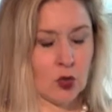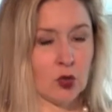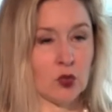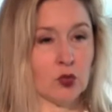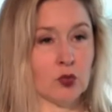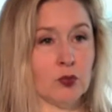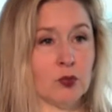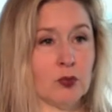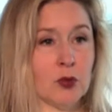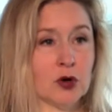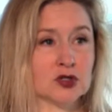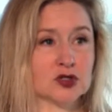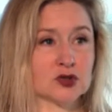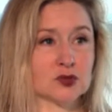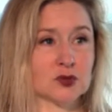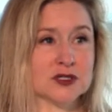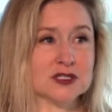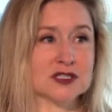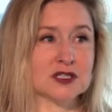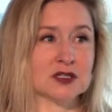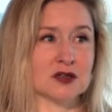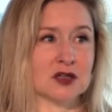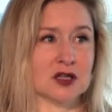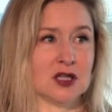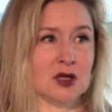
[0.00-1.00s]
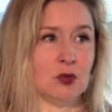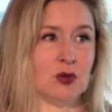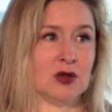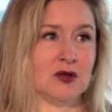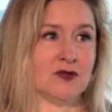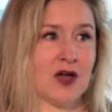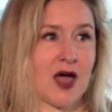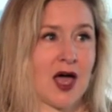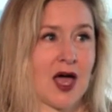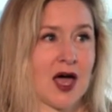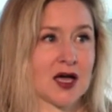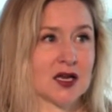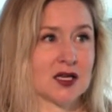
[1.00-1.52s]
Most recently, we've
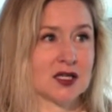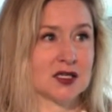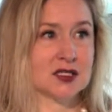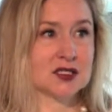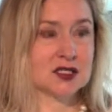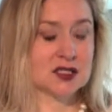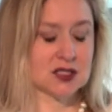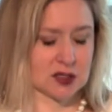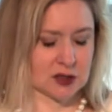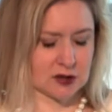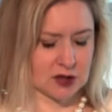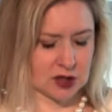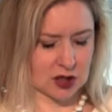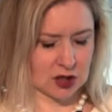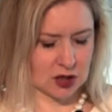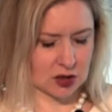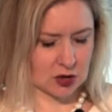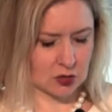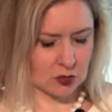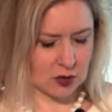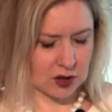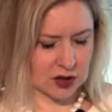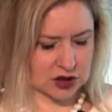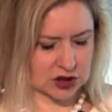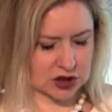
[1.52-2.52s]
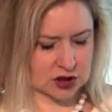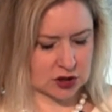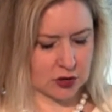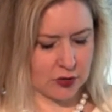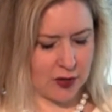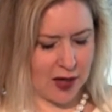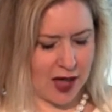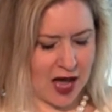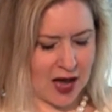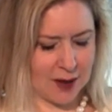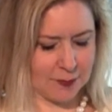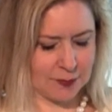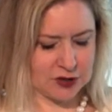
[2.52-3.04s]
added the Congressional
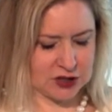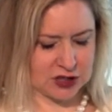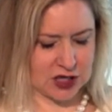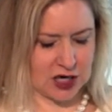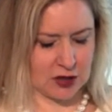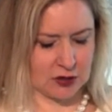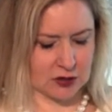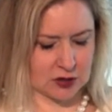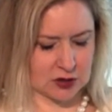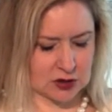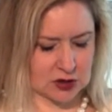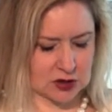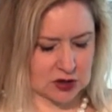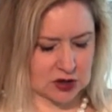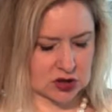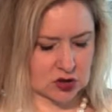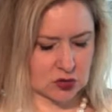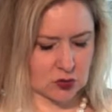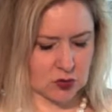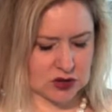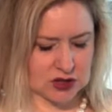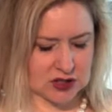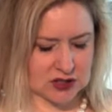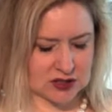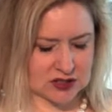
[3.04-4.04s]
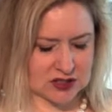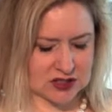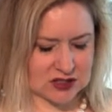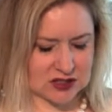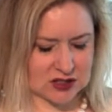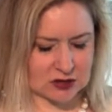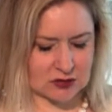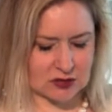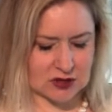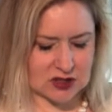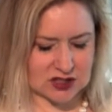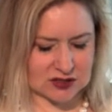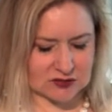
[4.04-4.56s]
App Challenge, which is a
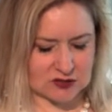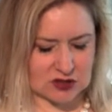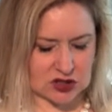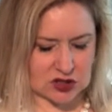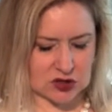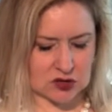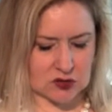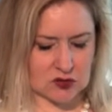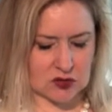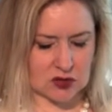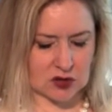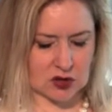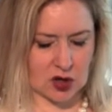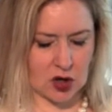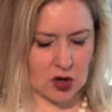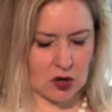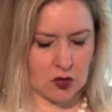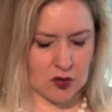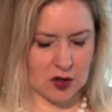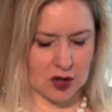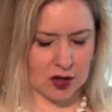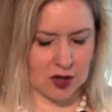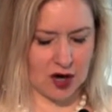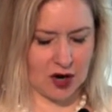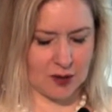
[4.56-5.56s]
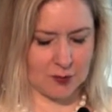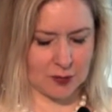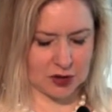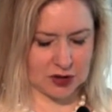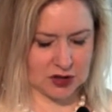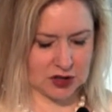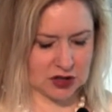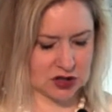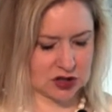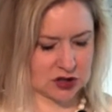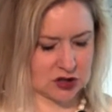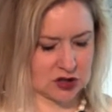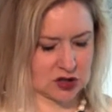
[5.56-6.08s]
series of student coding
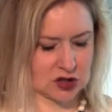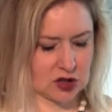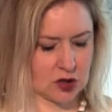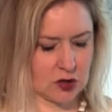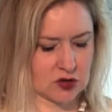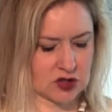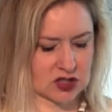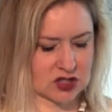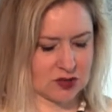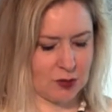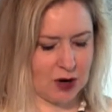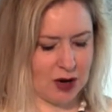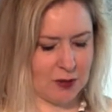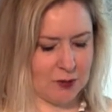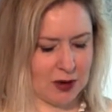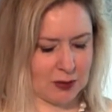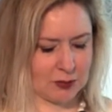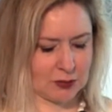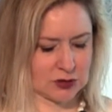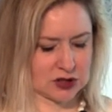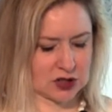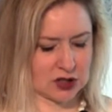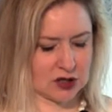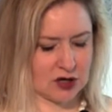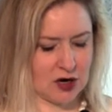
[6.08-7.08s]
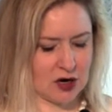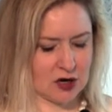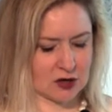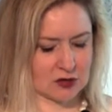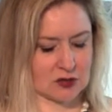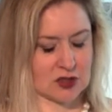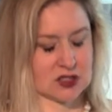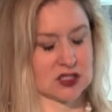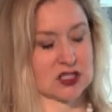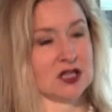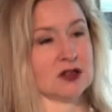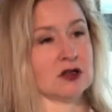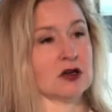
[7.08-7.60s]
competitions hosted by members of
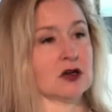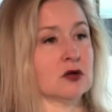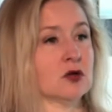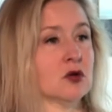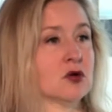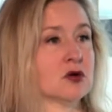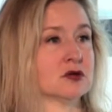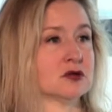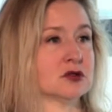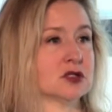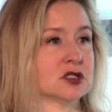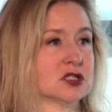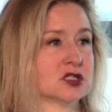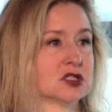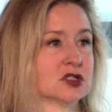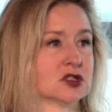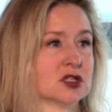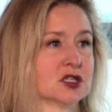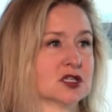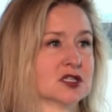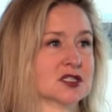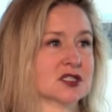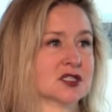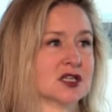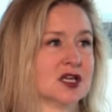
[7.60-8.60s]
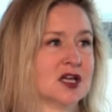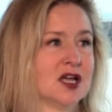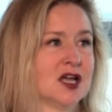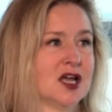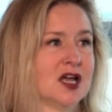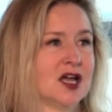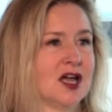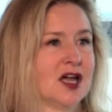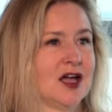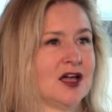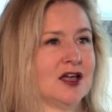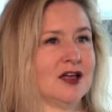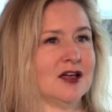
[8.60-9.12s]
Congress and their local districts.
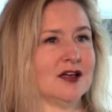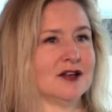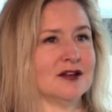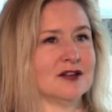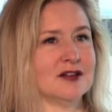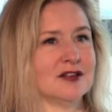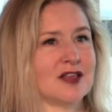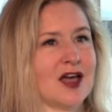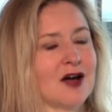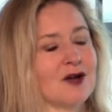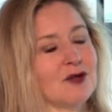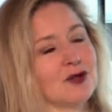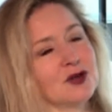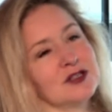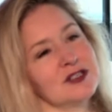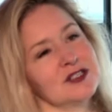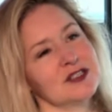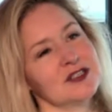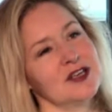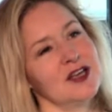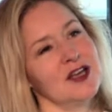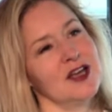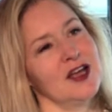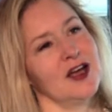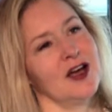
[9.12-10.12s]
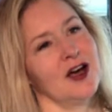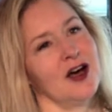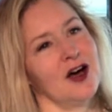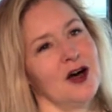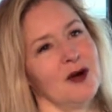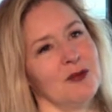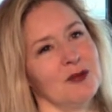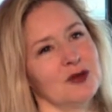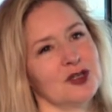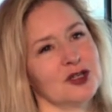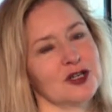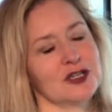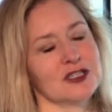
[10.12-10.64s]
And that was,
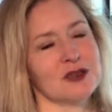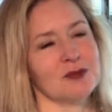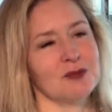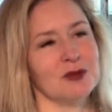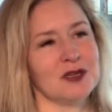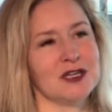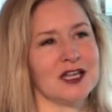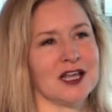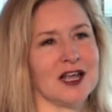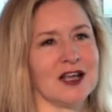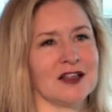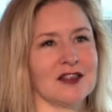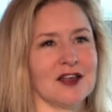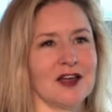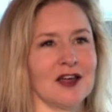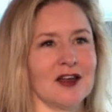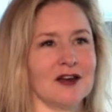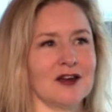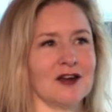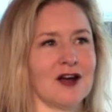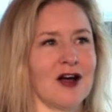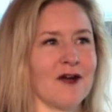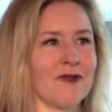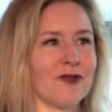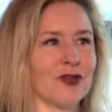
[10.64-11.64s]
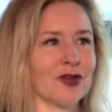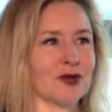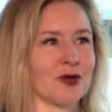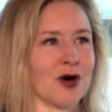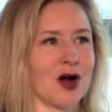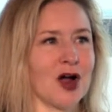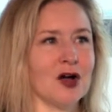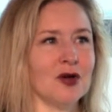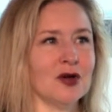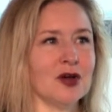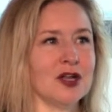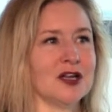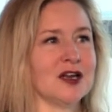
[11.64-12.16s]
it took us a bit to get that off the
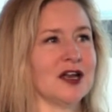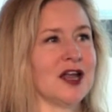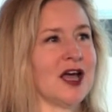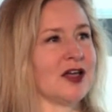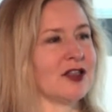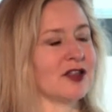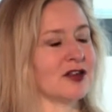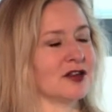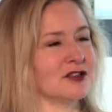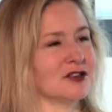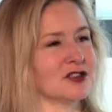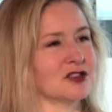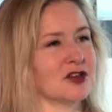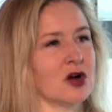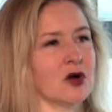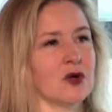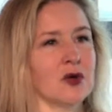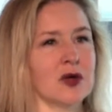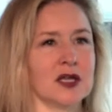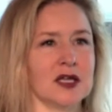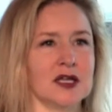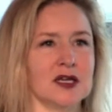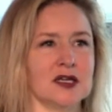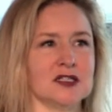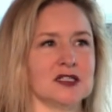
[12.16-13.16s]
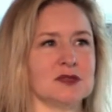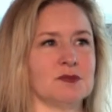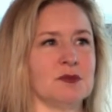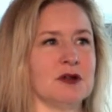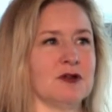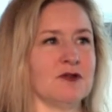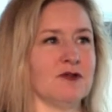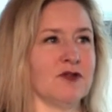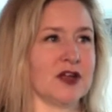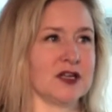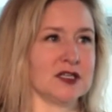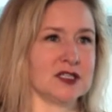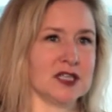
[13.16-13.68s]
ground, and now that it's going, it has been
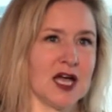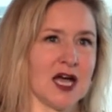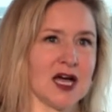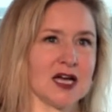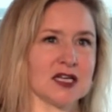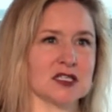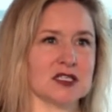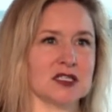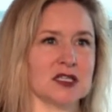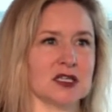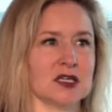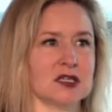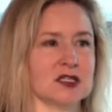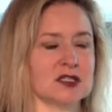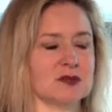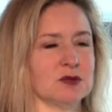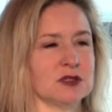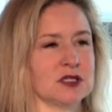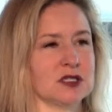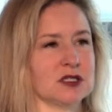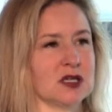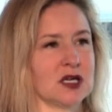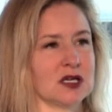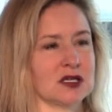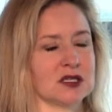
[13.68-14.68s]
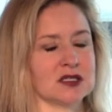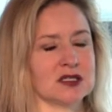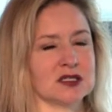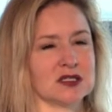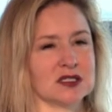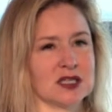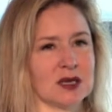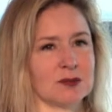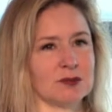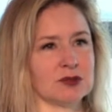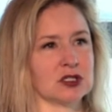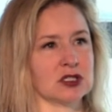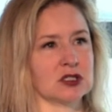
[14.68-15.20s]
fantastic. It has been
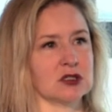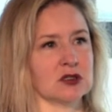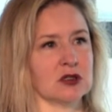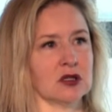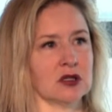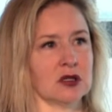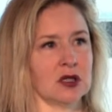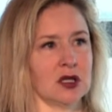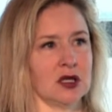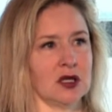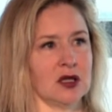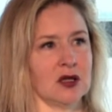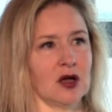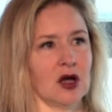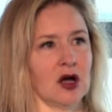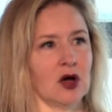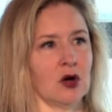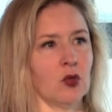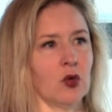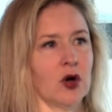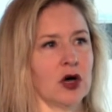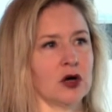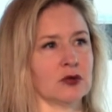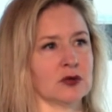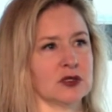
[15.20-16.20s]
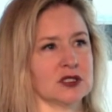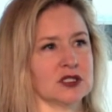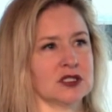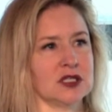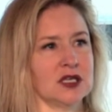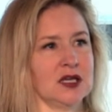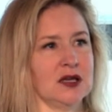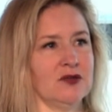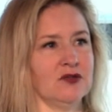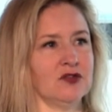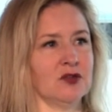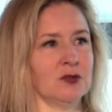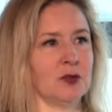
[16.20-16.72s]
exceptionally well
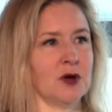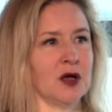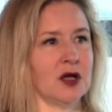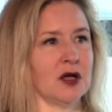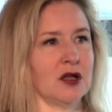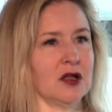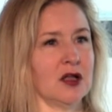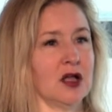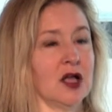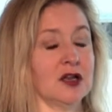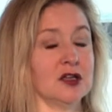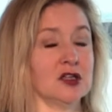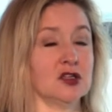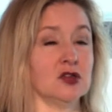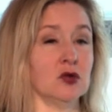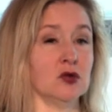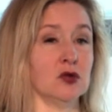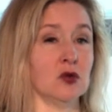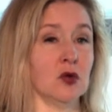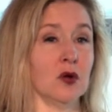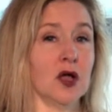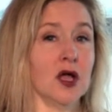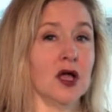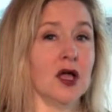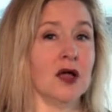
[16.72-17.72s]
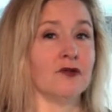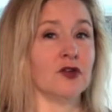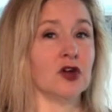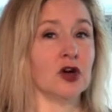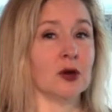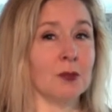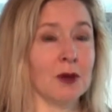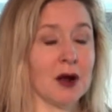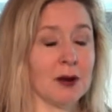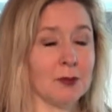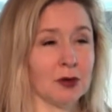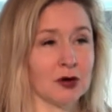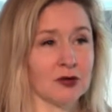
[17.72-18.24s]
received. And to, if your
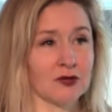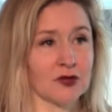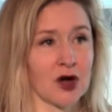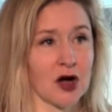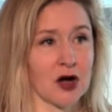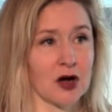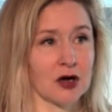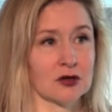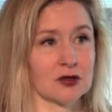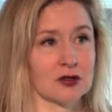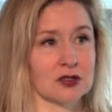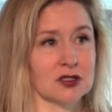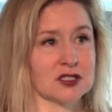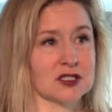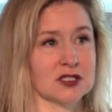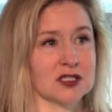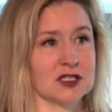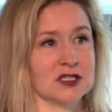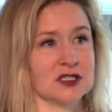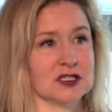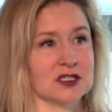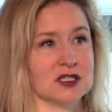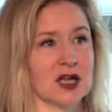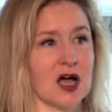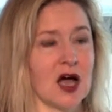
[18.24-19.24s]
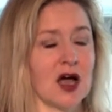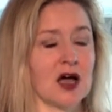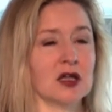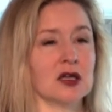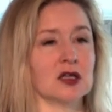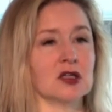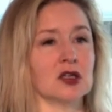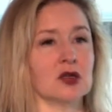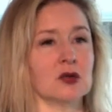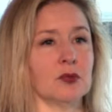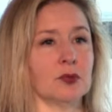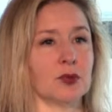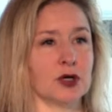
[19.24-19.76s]
member of Congress is not
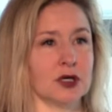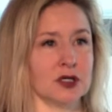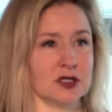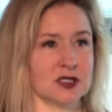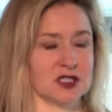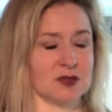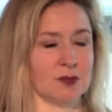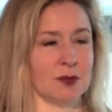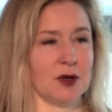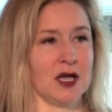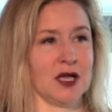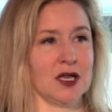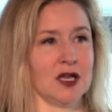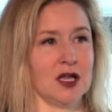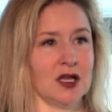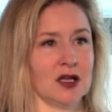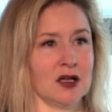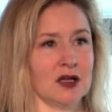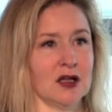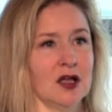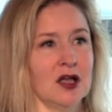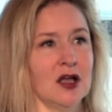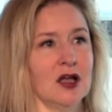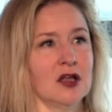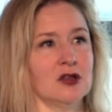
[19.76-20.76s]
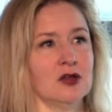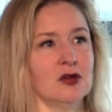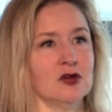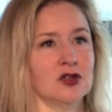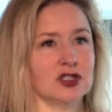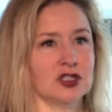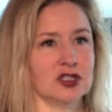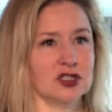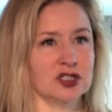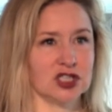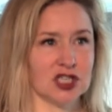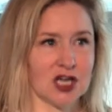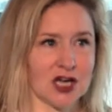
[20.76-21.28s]
participating, you
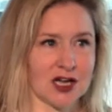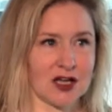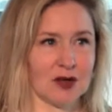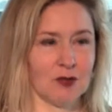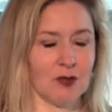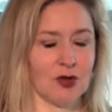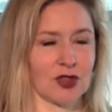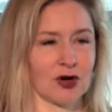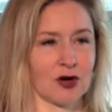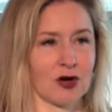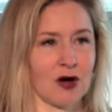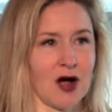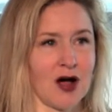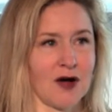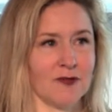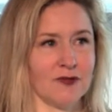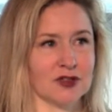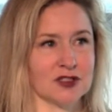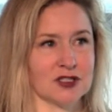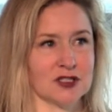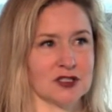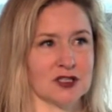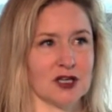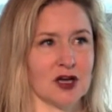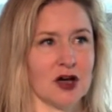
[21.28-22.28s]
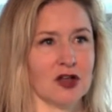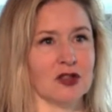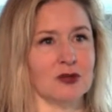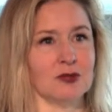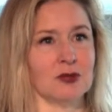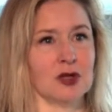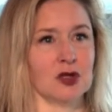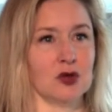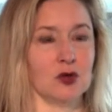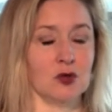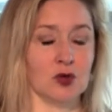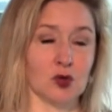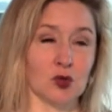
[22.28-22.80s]
should check in with their office and tell them
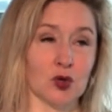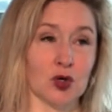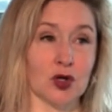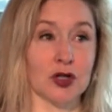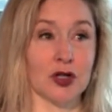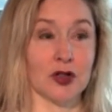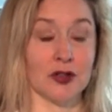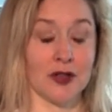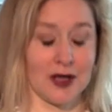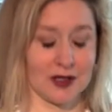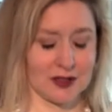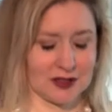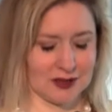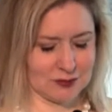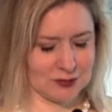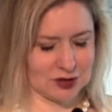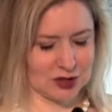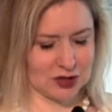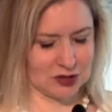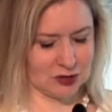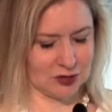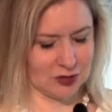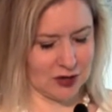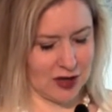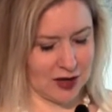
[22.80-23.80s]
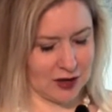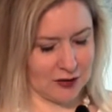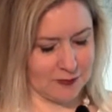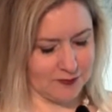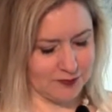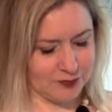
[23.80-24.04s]
that you'd really like them to do that.